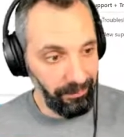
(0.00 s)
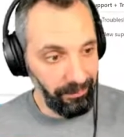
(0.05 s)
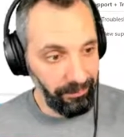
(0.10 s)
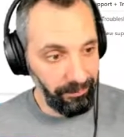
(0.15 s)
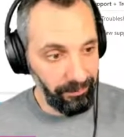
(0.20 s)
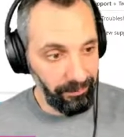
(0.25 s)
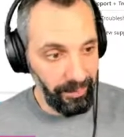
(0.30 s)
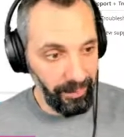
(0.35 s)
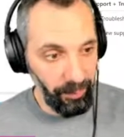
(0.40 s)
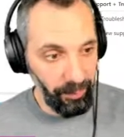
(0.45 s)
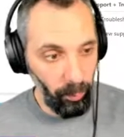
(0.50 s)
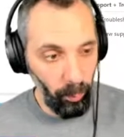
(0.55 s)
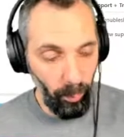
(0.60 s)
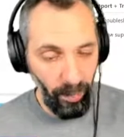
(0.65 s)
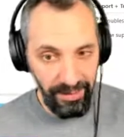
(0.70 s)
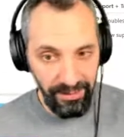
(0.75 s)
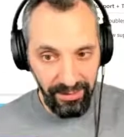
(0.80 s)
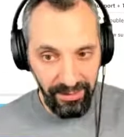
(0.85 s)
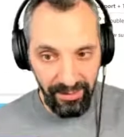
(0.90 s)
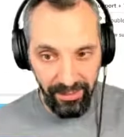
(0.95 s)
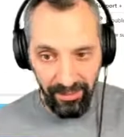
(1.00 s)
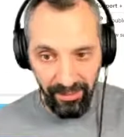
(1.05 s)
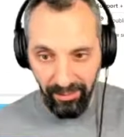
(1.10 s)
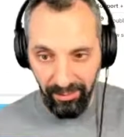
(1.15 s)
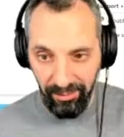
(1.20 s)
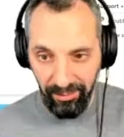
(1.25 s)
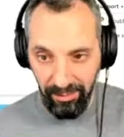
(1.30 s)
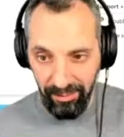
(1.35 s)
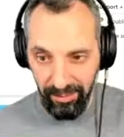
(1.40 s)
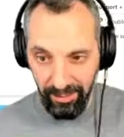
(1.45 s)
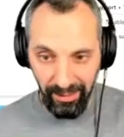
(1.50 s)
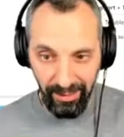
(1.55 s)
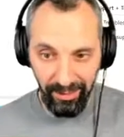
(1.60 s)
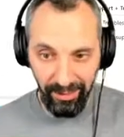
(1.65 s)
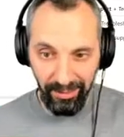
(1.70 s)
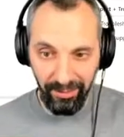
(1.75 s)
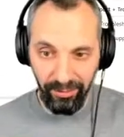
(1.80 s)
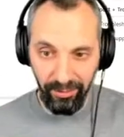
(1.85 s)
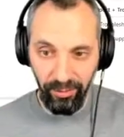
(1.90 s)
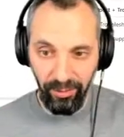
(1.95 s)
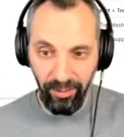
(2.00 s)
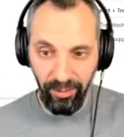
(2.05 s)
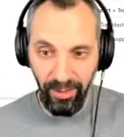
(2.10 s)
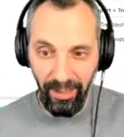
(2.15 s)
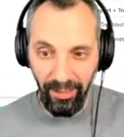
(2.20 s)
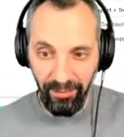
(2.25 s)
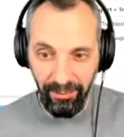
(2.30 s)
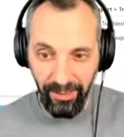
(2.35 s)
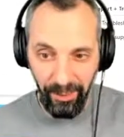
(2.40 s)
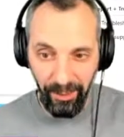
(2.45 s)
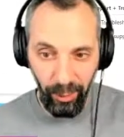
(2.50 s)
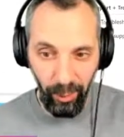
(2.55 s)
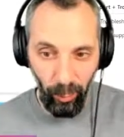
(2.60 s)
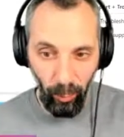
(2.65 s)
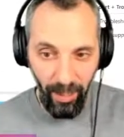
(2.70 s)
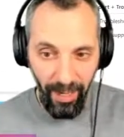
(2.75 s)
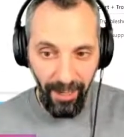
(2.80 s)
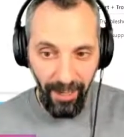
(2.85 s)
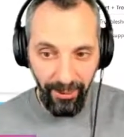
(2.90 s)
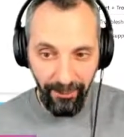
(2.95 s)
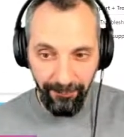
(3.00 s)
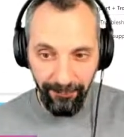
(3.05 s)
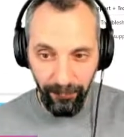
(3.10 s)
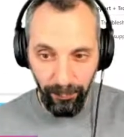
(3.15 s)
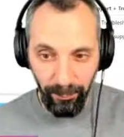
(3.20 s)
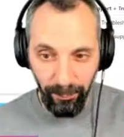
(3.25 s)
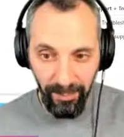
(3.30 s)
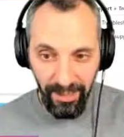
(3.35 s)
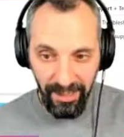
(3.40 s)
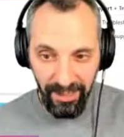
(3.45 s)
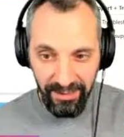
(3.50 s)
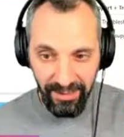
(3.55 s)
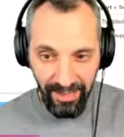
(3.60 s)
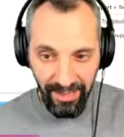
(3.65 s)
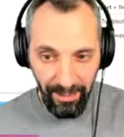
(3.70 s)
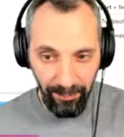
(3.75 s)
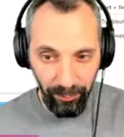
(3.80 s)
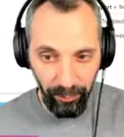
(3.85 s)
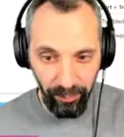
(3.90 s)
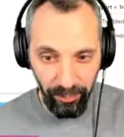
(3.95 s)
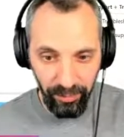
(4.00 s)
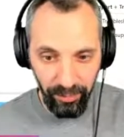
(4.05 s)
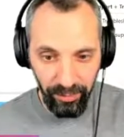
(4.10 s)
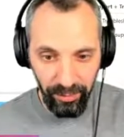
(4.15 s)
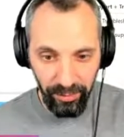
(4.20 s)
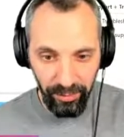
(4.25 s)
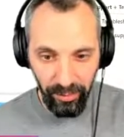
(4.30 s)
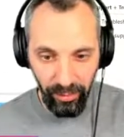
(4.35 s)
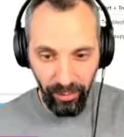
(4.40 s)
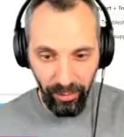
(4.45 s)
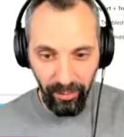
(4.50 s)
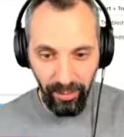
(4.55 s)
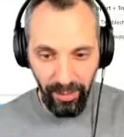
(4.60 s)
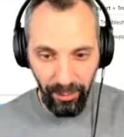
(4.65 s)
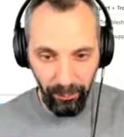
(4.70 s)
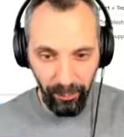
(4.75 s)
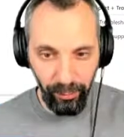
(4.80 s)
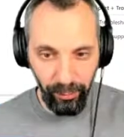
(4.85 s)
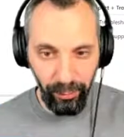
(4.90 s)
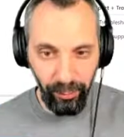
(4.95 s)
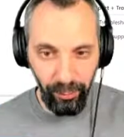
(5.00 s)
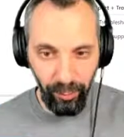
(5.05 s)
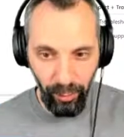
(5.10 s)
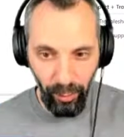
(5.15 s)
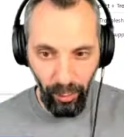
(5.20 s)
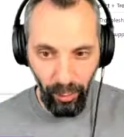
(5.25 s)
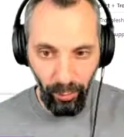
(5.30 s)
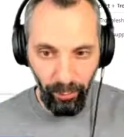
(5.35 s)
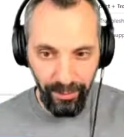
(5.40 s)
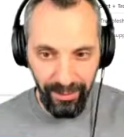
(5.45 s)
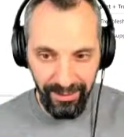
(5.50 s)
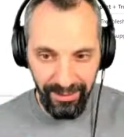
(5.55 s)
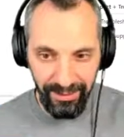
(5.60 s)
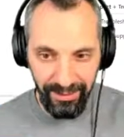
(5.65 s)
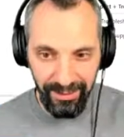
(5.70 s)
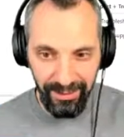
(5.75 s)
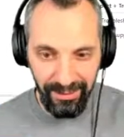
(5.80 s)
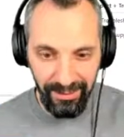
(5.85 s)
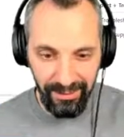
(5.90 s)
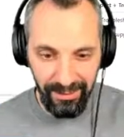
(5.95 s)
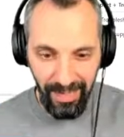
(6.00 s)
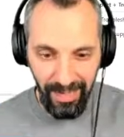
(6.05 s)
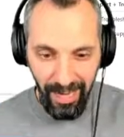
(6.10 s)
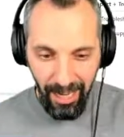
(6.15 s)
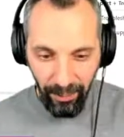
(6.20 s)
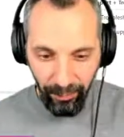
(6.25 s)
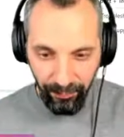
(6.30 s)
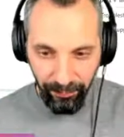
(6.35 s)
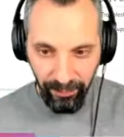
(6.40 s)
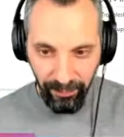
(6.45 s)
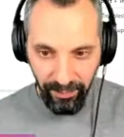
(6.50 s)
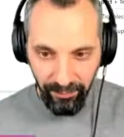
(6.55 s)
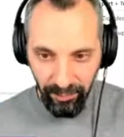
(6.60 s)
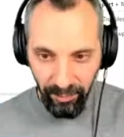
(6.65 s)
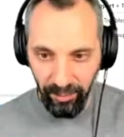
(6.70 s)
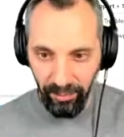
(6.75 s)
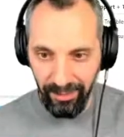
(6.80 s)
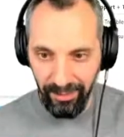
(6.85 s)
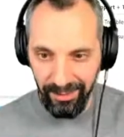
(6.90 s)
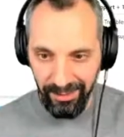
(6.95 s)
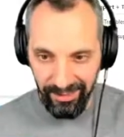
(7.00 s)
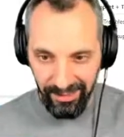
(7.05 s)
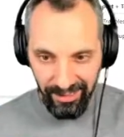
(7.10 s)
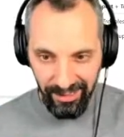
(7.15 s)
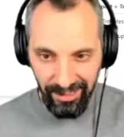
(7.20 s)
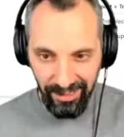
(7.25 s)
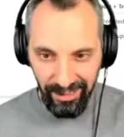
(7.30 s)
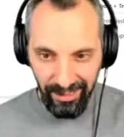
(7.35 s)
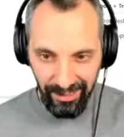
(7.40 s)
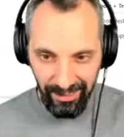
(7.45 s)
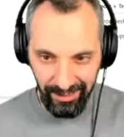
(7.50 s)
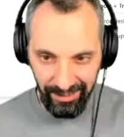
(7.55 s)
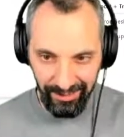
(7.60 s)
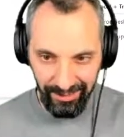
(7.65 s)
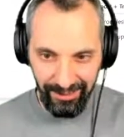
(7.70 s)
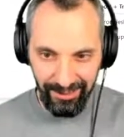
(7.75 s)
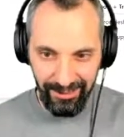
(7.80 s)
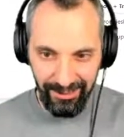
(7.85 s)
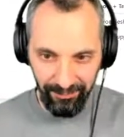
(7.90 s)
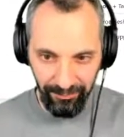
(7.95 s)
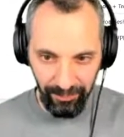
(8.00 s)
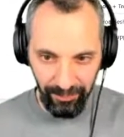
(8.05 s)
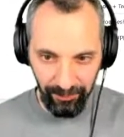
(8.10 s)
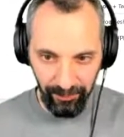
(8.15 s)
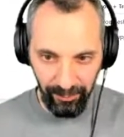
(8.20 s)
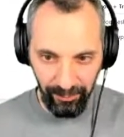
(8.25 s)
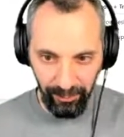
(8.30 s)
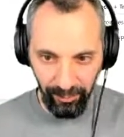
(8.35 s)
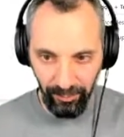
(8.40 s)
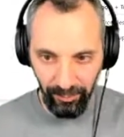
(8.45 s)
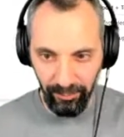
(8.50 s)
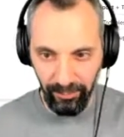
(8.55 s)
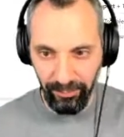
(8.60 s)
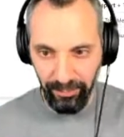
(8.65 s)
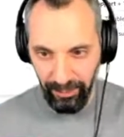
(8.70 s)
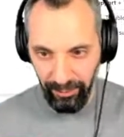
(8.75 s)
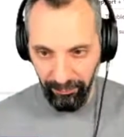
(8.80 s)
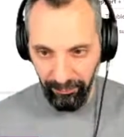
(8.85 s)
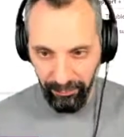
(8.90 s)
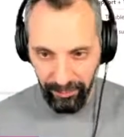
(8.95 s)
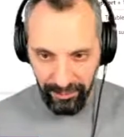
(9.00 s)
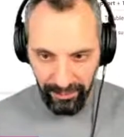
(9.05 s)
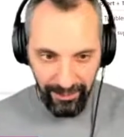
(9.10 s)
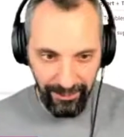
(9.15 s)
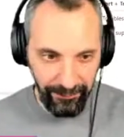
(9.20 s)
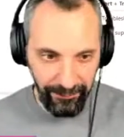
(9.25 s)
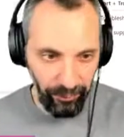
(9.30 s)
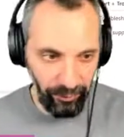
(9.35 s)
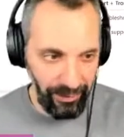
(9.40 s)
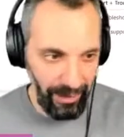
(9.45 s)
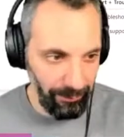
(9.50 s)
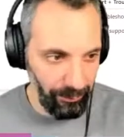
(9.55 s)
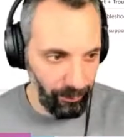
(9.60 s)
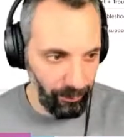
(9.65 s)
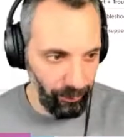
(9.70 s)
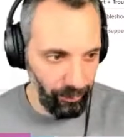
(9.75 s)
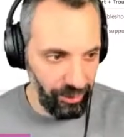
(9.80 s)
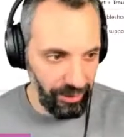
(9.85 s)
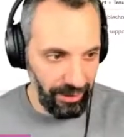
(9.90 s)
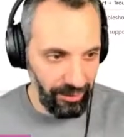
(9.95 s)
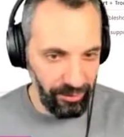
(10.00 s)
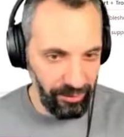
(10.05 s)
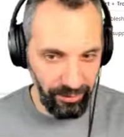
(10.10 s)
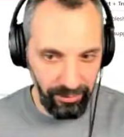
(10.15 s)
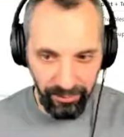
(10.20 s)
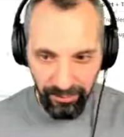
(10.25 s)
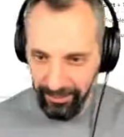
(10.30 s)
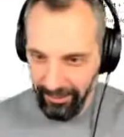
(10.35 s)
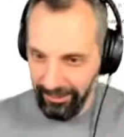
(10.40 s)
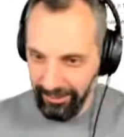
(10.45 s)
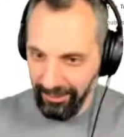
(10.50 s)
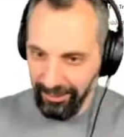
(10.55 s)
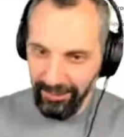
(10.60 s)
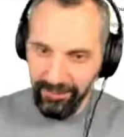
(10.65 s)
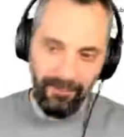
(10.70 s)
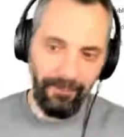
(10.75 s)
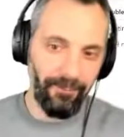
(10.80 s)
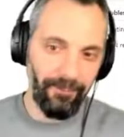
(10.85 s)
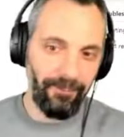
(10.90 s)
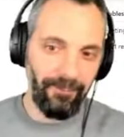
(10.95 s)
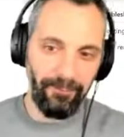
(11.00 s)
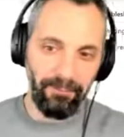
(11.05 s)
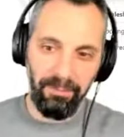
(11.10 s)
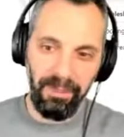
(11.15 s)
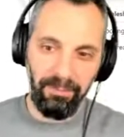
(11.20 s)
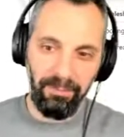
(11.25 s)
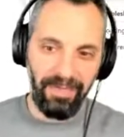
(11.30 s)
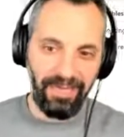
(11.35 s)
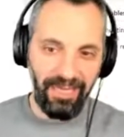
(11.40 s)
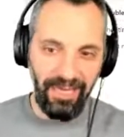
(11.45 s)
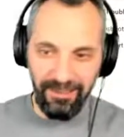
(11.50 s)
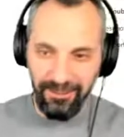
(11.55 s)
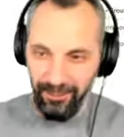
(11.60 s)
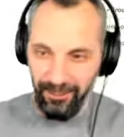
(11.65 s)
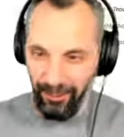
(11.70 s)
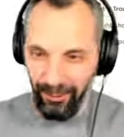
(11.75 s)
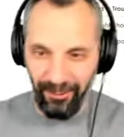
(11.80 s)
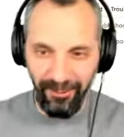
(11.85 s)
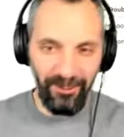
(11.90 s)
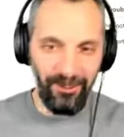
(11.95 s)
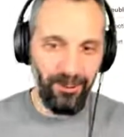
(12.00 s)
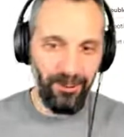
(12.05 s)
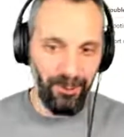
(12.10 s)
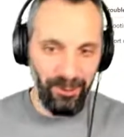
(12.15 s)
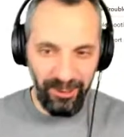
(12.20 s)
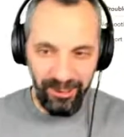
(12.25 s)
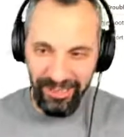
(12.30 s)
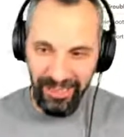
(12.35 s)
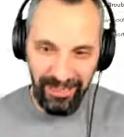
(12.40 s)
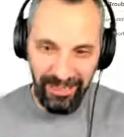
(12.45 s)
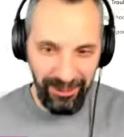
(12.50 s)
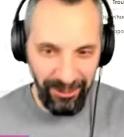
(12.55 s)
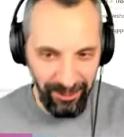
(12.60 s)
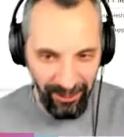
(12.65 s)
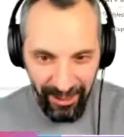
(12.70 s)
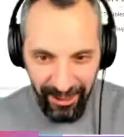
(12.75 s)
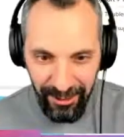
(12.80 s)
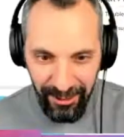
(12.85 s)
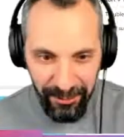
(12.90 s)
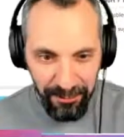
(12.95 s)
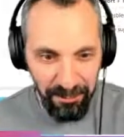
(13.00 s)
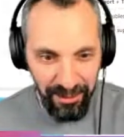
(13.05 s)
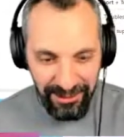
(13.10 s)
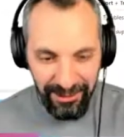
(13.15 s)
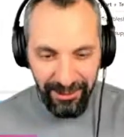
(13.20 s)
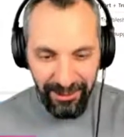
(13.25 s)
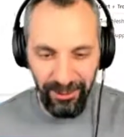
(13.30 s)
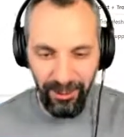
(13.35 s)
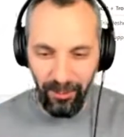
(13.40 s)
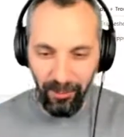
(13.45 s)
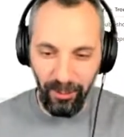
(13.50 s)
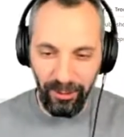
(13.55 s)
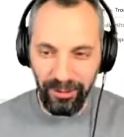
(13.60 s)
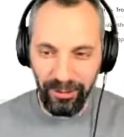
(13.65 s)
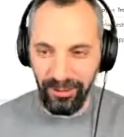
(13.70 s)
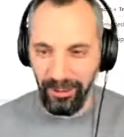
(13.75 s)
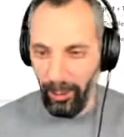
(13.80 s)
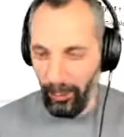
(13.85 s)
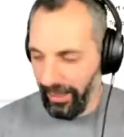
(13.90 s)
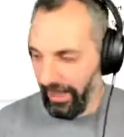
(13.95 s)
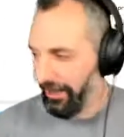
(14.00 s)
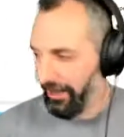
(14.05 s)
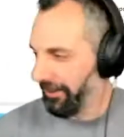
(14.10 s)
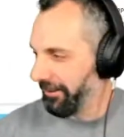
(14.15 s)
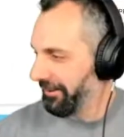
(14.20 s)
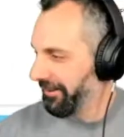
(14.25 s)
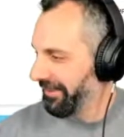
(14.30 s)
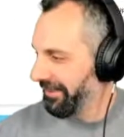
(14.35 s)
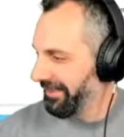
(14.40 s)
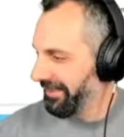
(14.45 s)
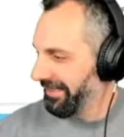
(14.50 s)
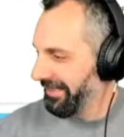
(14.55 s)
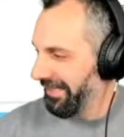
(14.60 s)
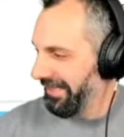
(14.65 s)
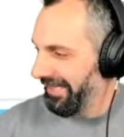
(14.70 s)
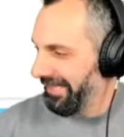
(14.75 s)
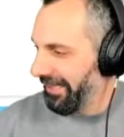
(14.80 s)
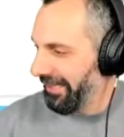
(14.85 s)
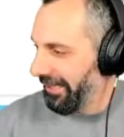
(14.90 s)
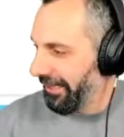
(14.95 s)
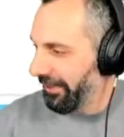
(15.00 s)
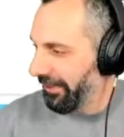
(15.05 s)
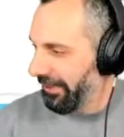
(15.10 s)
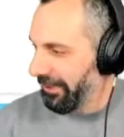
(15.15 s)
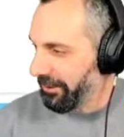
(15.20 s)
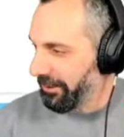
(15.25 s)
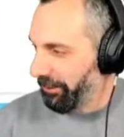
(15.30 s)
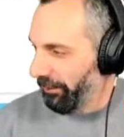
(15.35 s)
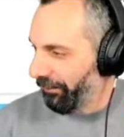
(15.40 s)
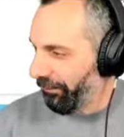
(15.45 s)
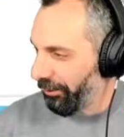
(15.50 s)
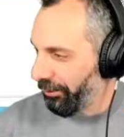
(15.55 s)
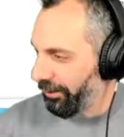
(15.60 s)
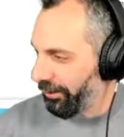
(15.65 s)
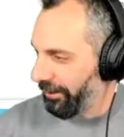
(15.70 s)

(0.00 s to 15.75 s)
requested thing to have a UI for managing app roles. So I want you to know that this is out of preview, it's GA, and it is available to you. If you still like to dabble with JSON, be my guest. You can use JSON as much as you want. Okay, let's move on.